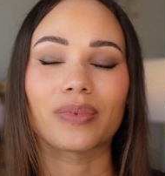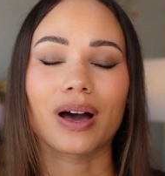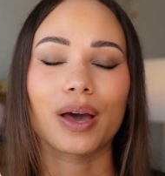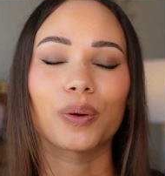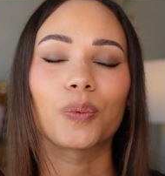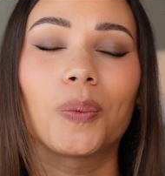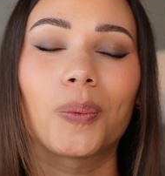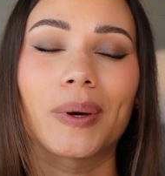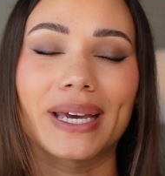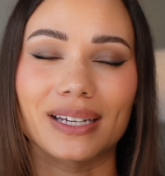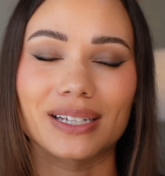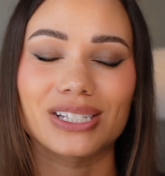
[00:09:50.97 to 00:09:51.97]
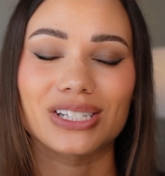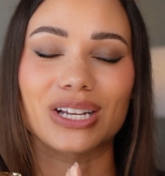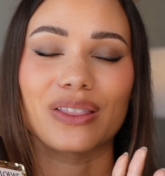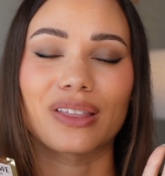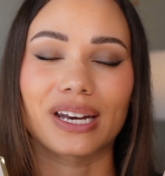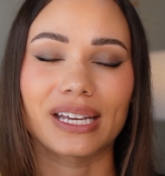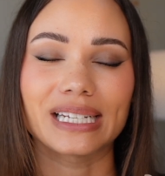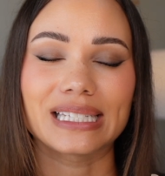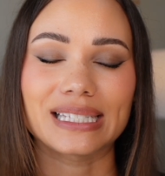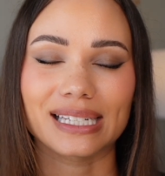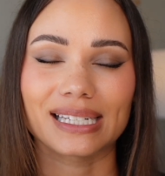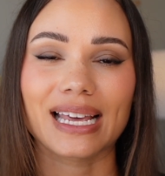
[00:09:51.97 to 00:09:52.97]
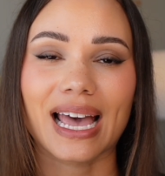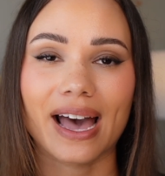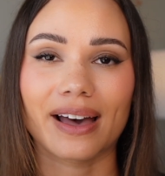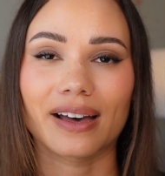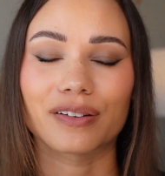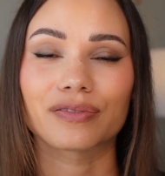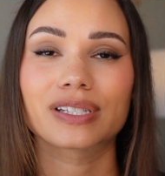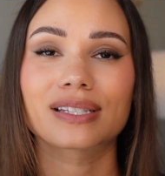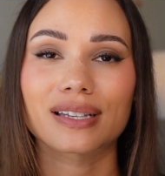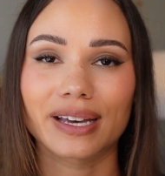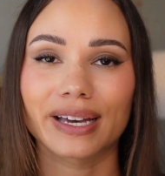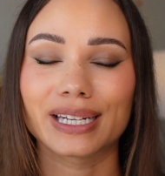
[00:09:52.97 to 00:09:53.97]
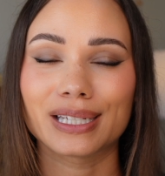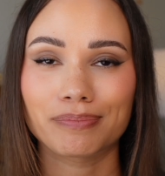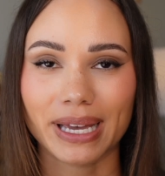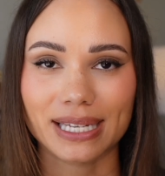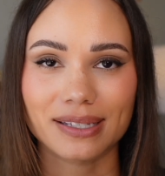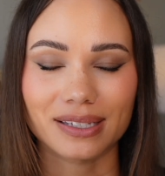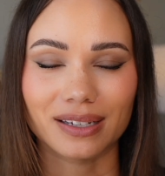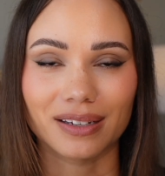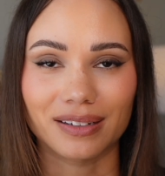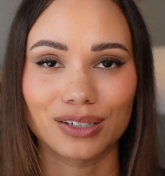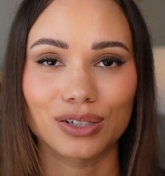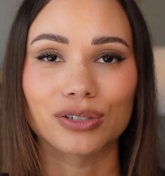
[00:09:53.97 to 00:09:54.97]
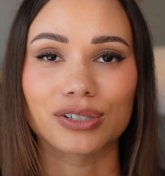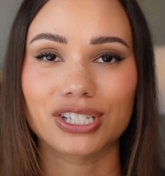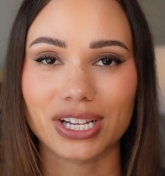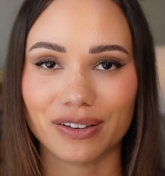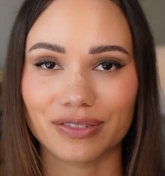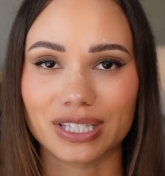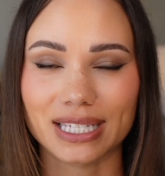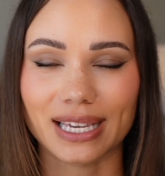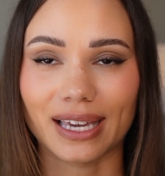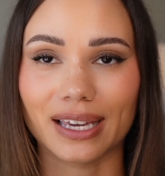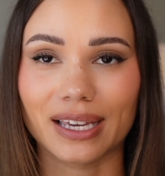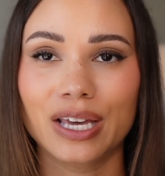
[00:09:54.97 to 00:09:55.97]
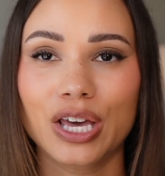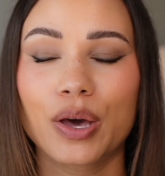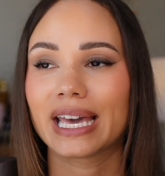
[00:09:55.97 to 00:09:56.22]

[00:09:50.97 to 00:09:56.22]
I wish that it did have slightly better longevity.